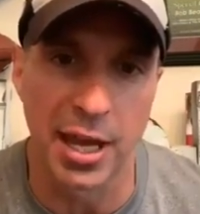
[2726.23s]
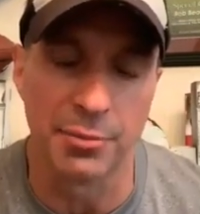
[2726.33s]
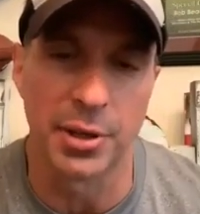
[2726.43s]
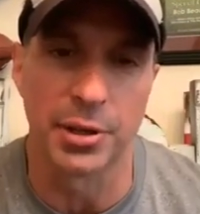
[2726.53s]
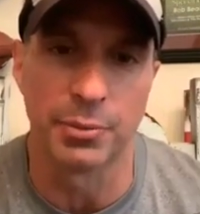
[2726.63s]
jail. He
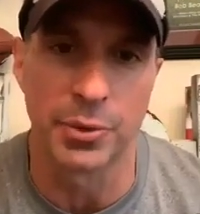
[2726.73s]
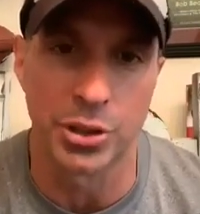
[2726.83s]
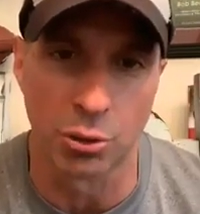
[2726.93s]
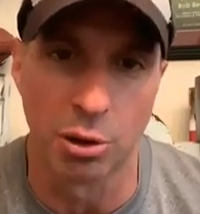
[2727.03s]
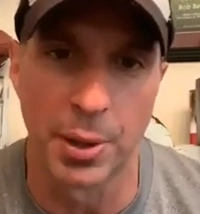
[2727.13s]
gave me the,
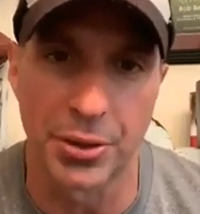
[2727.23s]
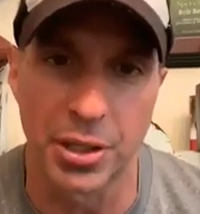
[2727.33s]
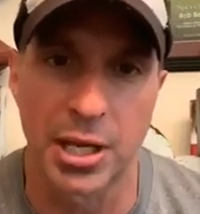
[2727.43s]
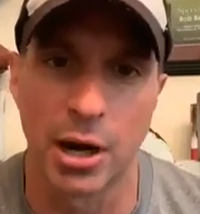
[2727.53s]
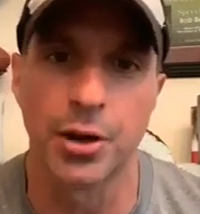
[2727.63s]
the story
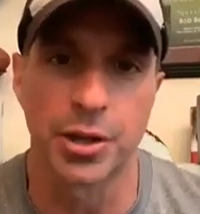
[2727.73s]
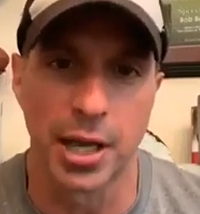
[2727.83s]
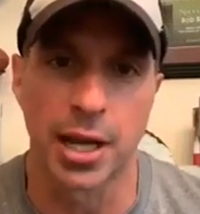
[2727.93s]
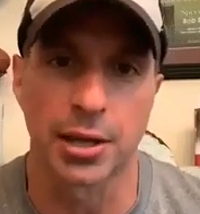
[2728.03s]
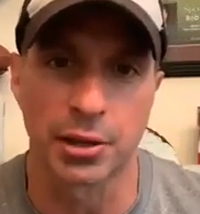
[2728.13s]
about the carrot,
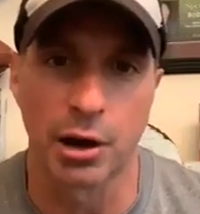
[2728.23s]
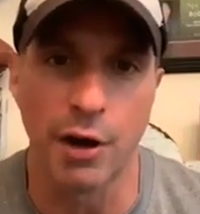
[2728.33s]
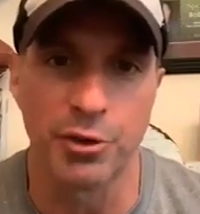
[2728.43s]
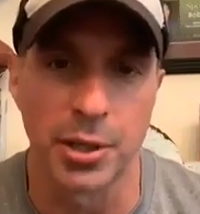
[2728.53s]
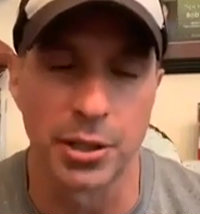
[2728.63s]
the egg, and the
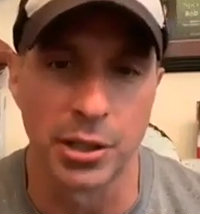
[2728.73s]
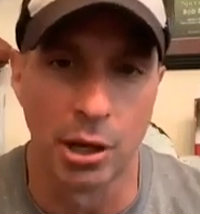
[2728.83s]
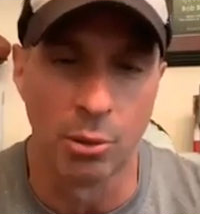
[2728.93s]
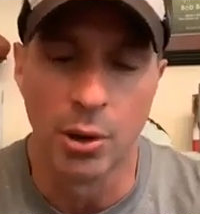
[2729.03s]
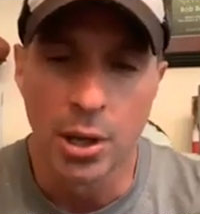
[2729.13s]
coffee bean,
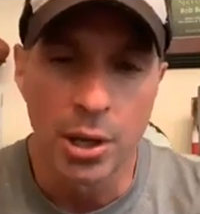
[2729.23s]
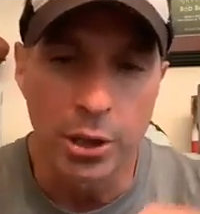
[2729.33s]
you know,